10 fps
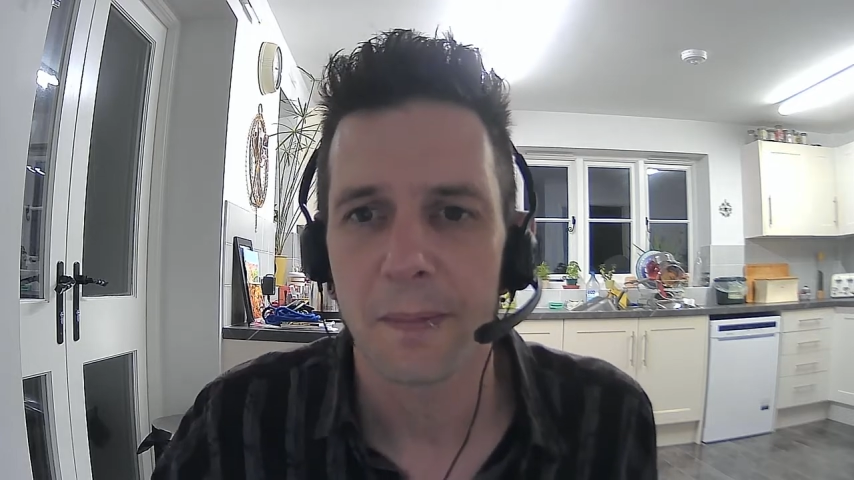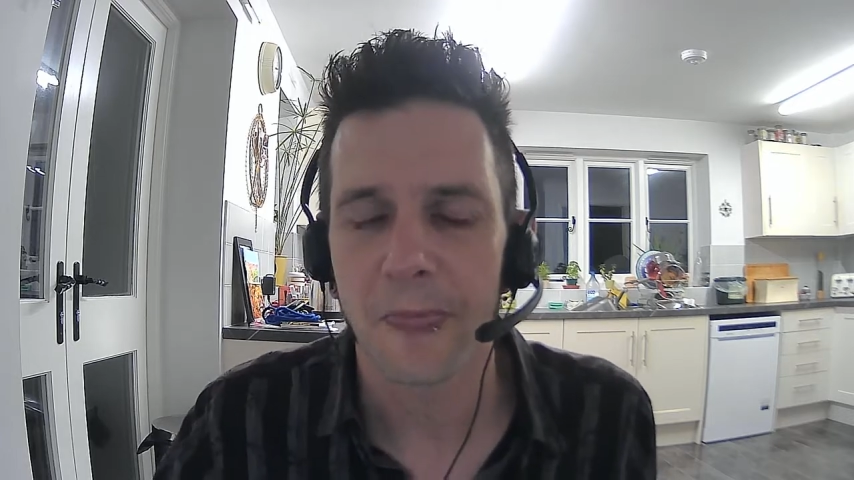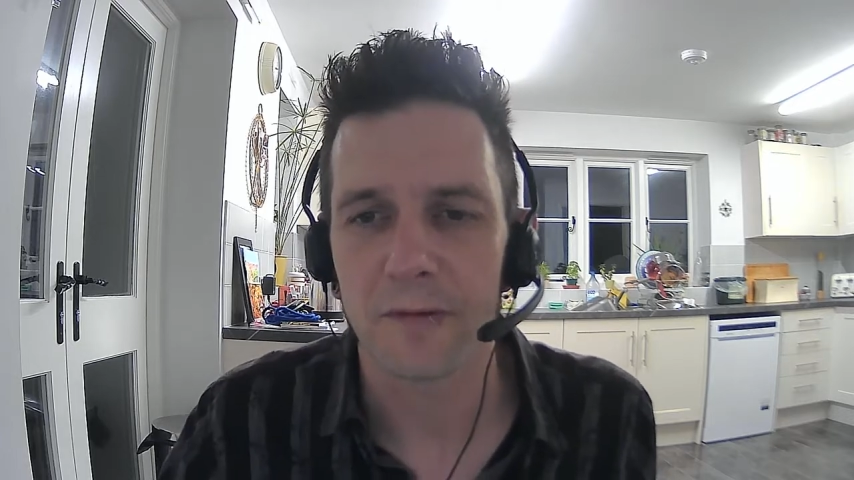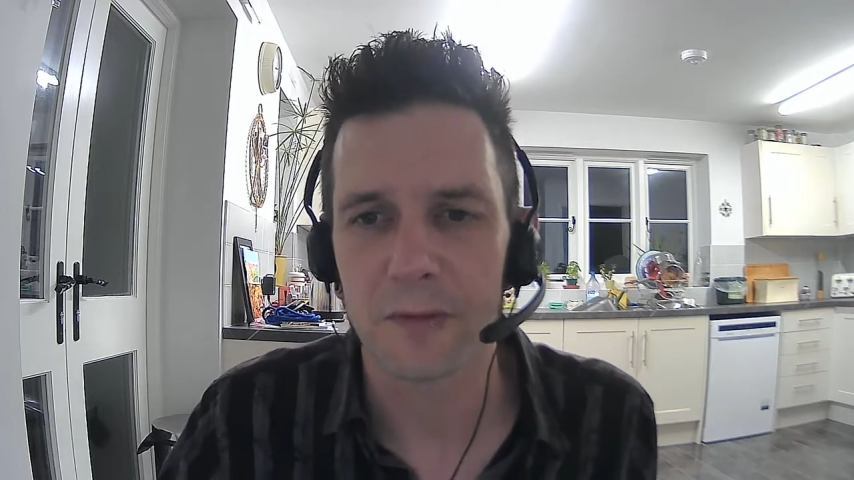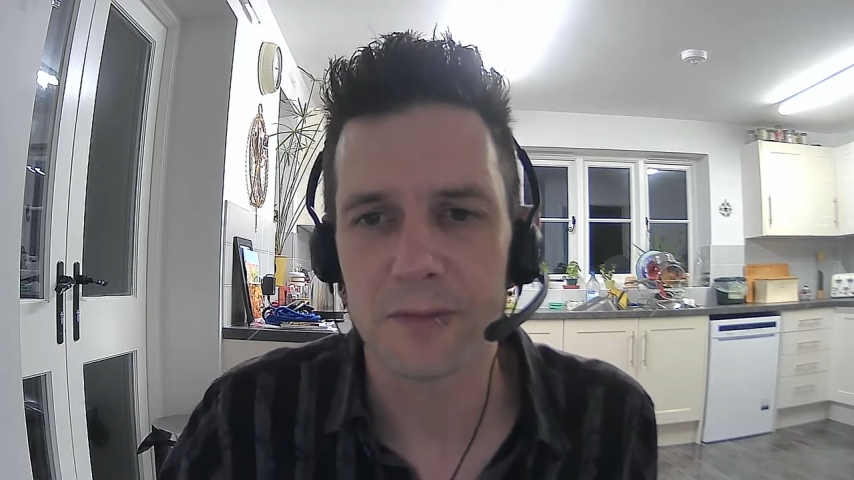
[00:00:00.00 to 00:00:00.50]

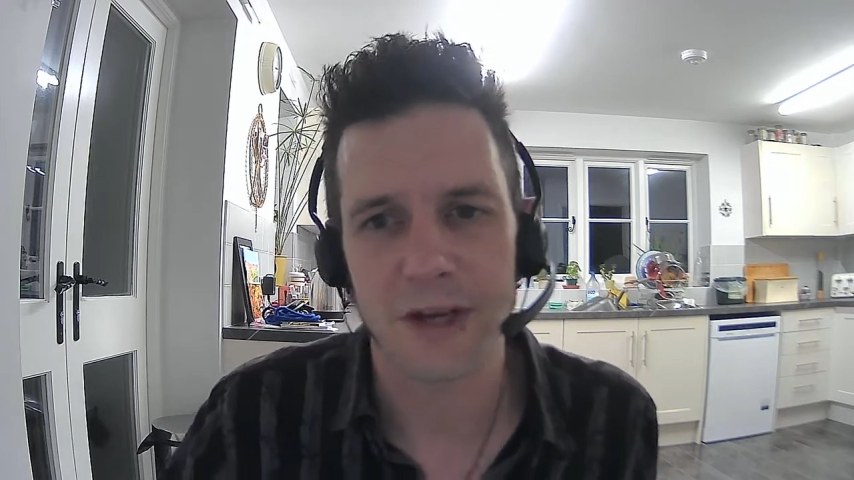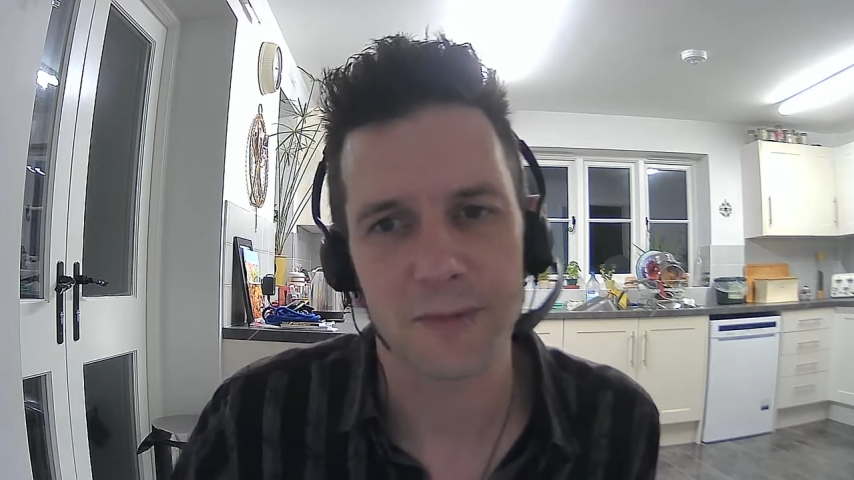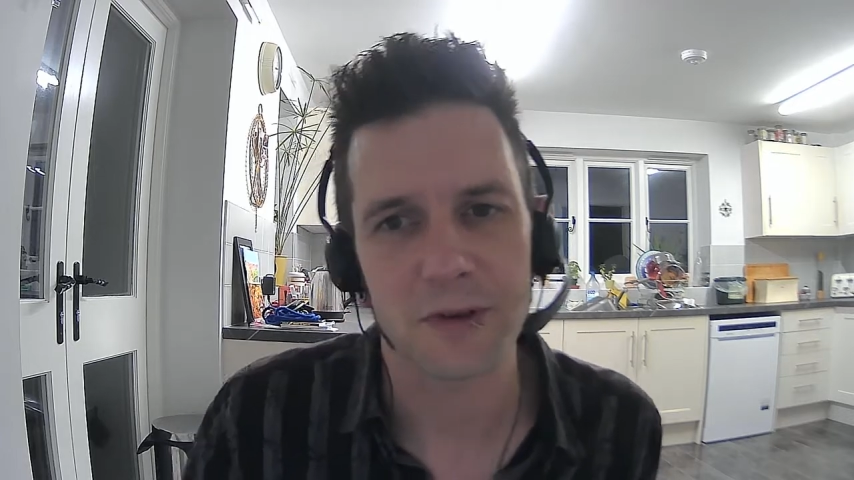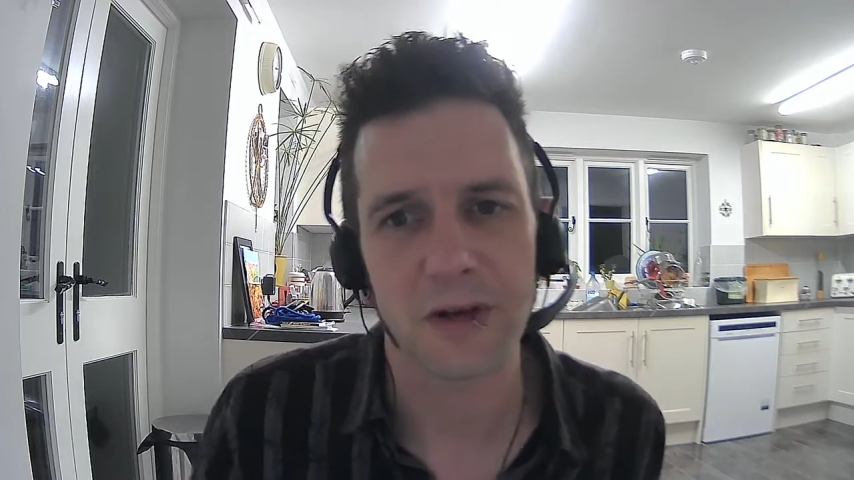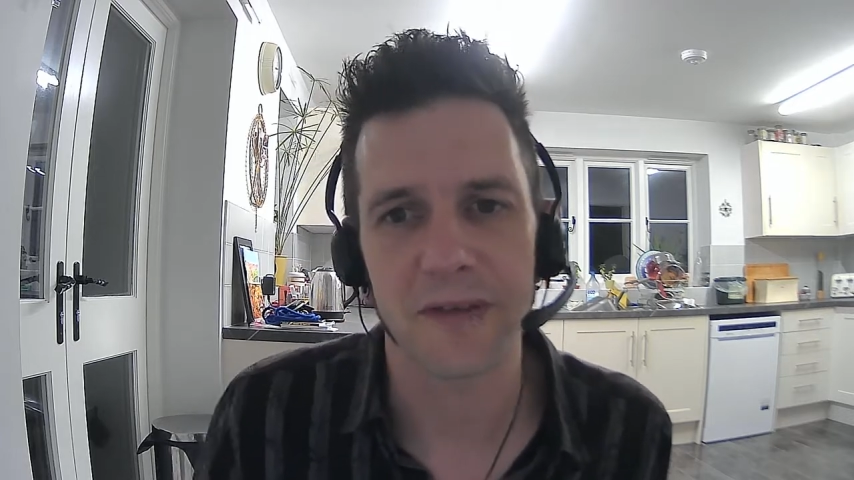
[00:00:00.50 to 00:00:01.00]
from
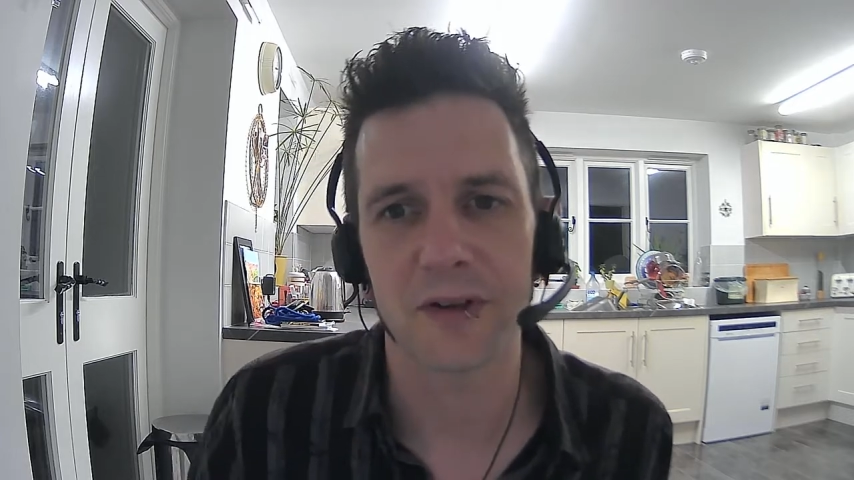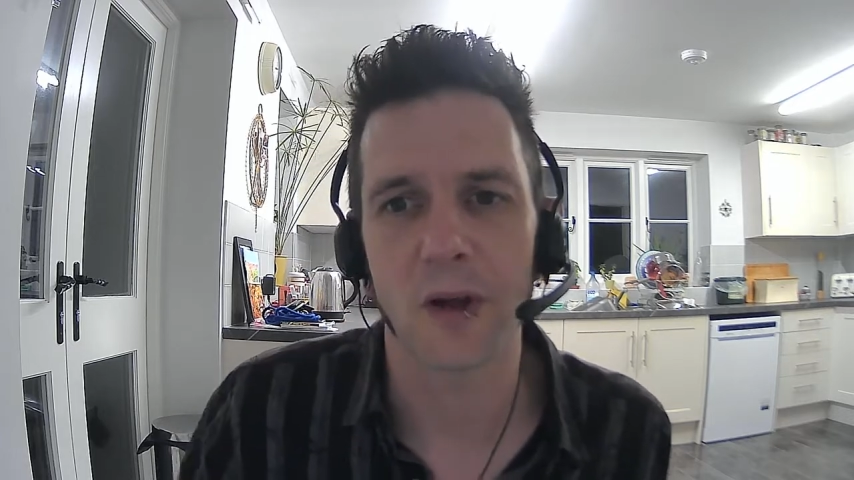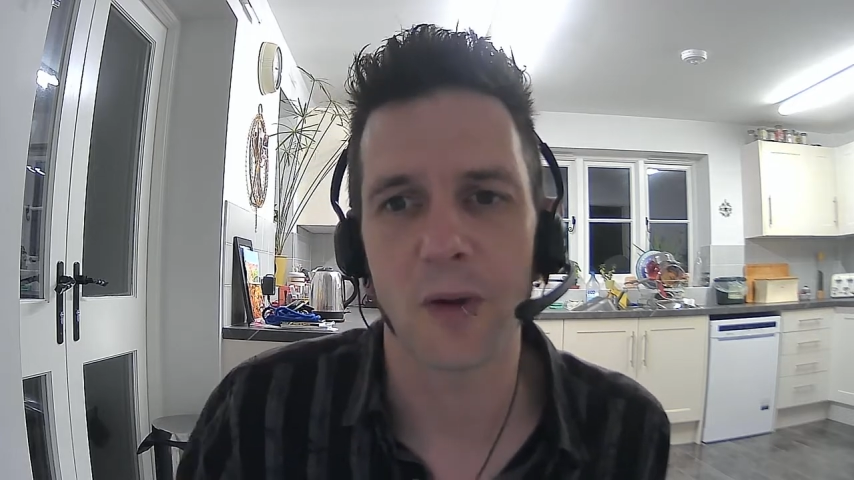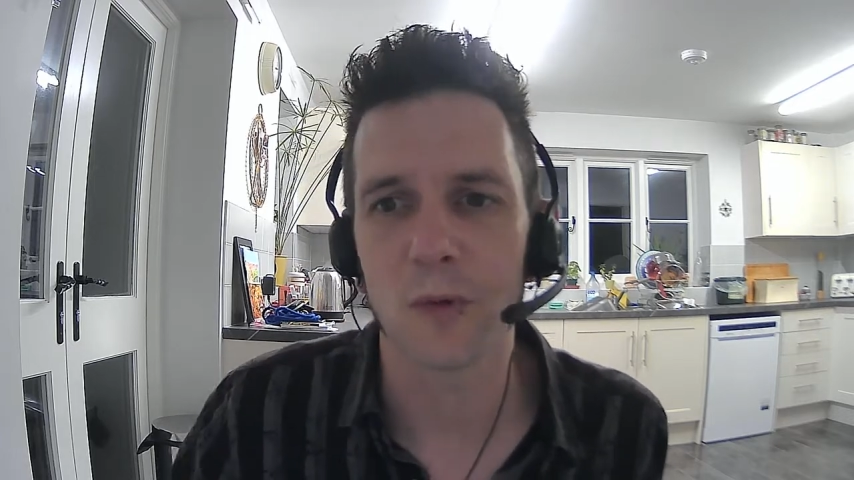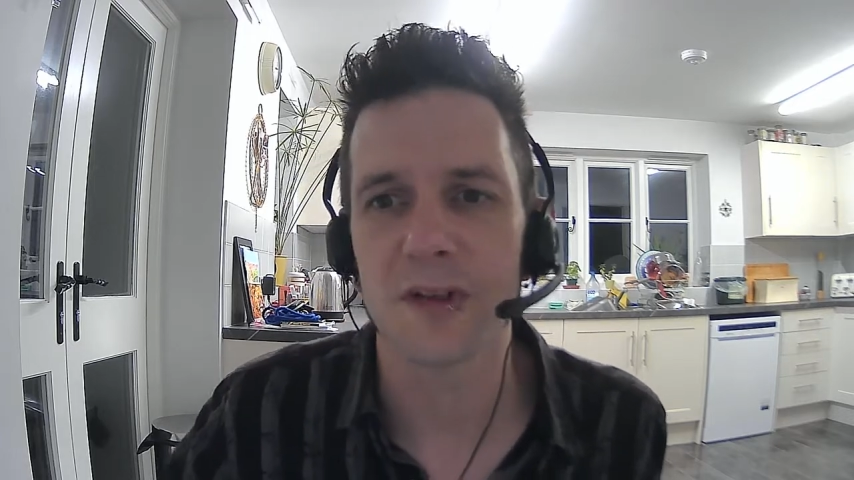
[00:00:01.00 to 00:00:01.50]
chapter 11
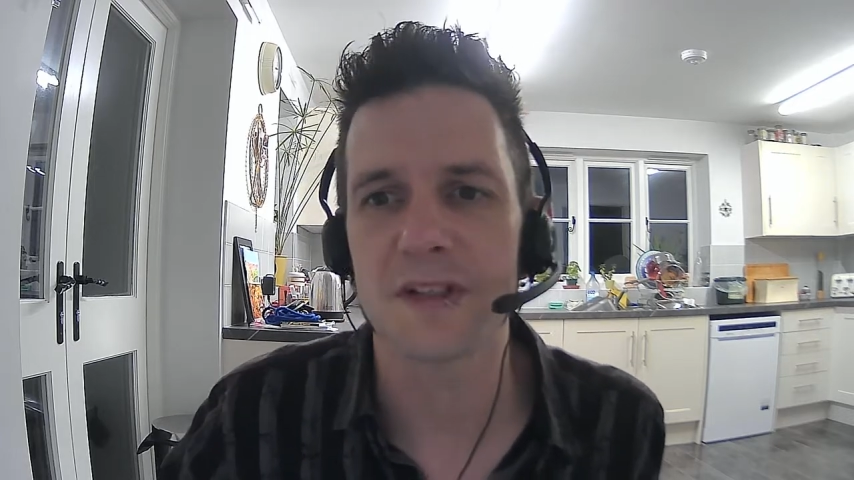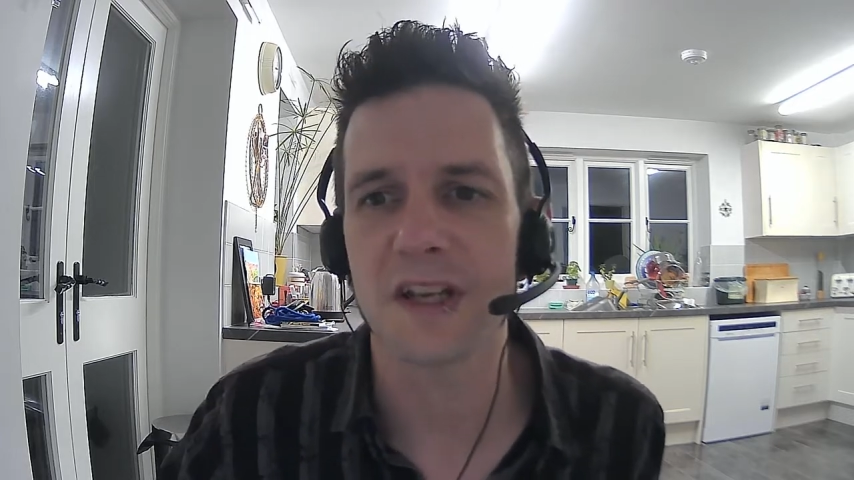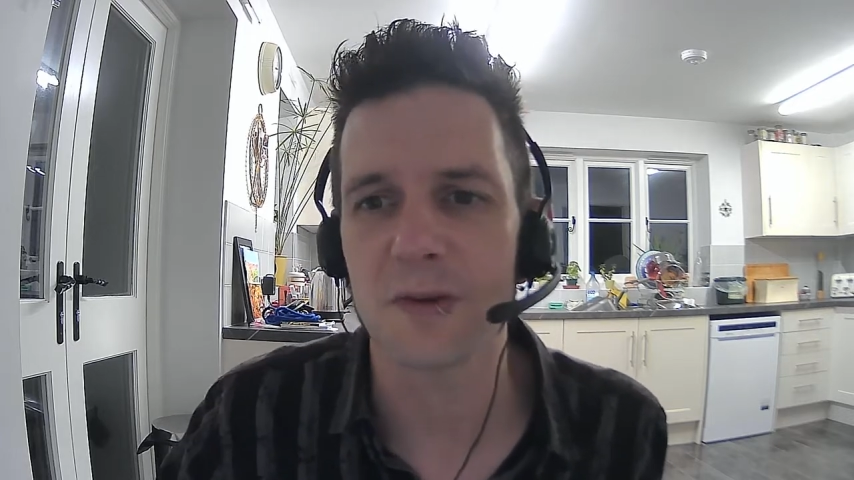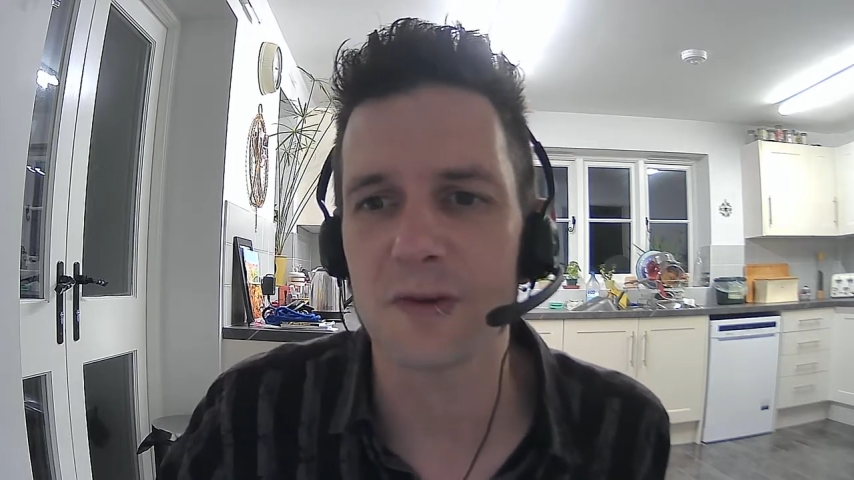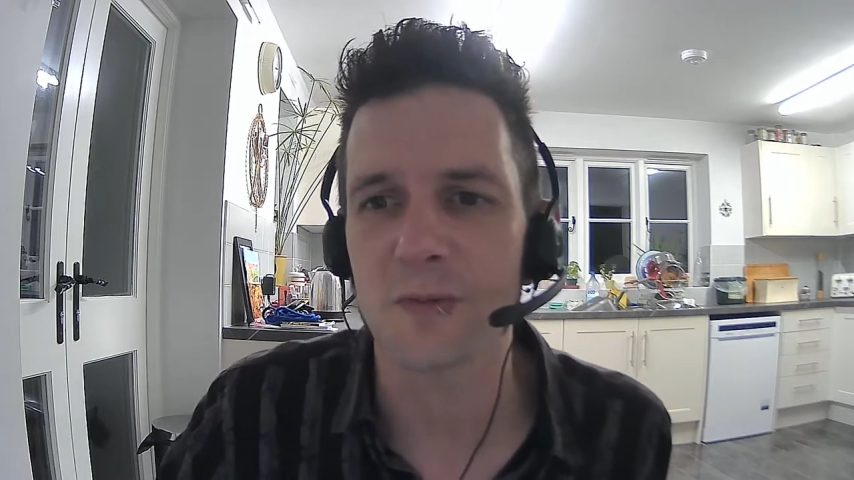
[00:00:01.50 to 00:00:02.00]
onward,
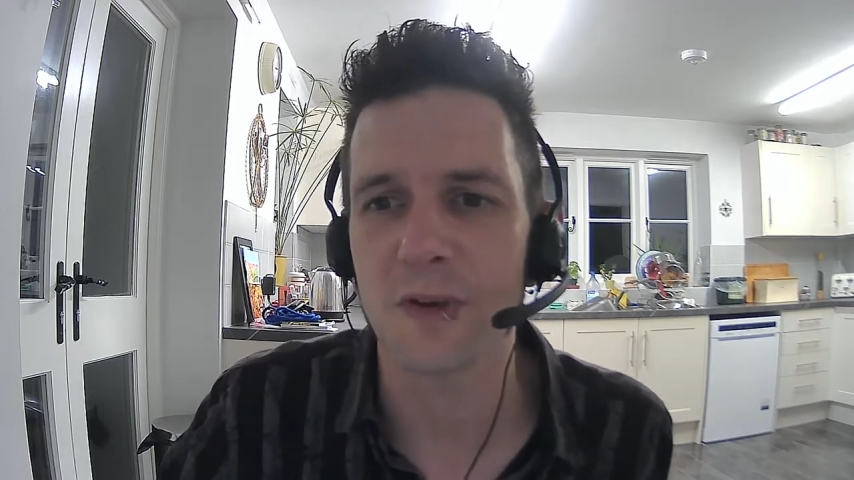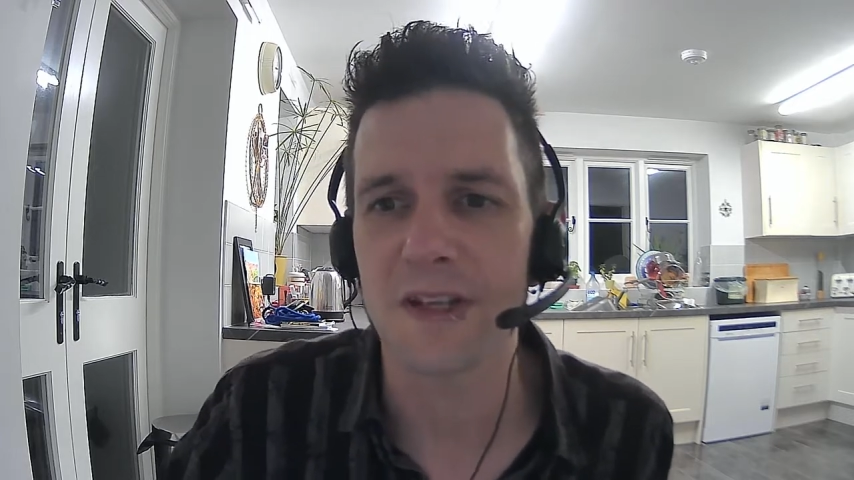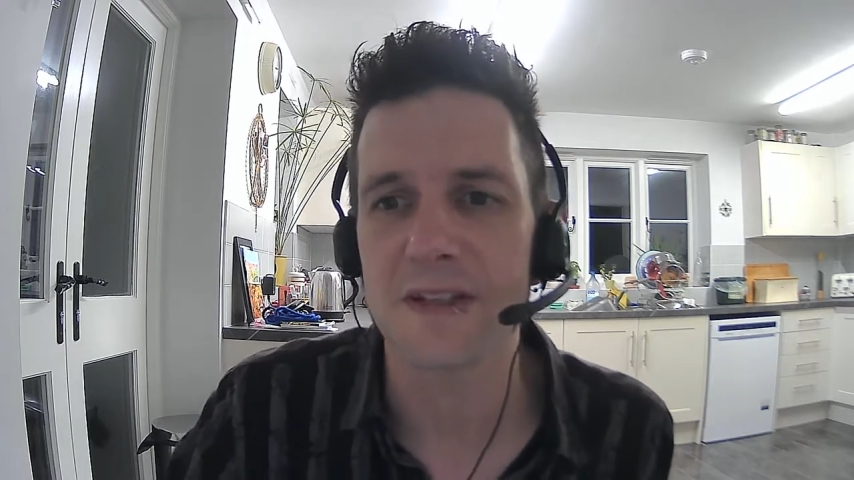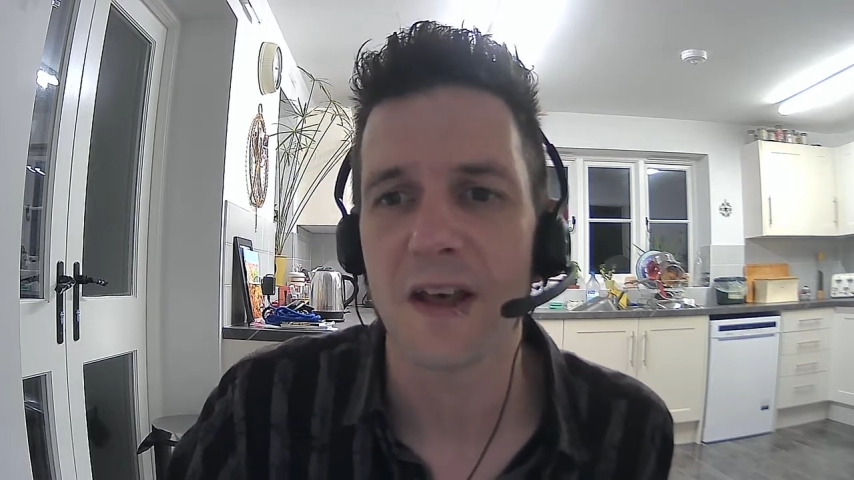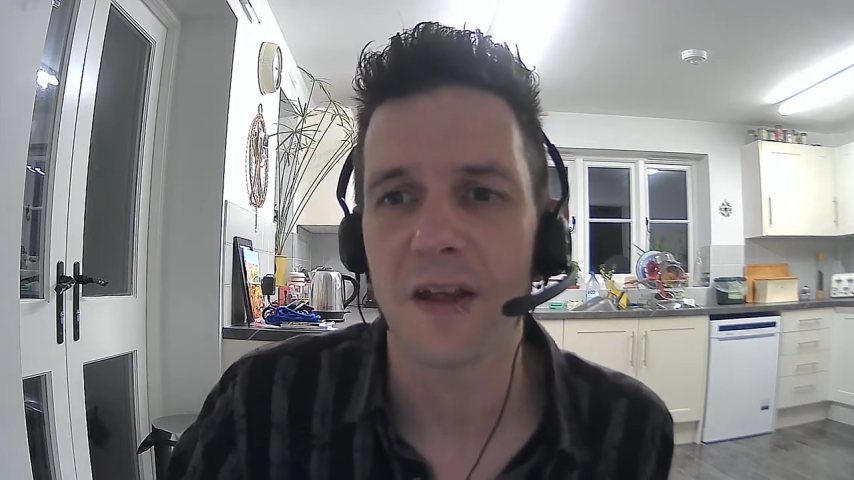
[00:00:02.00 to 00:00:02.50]
deals with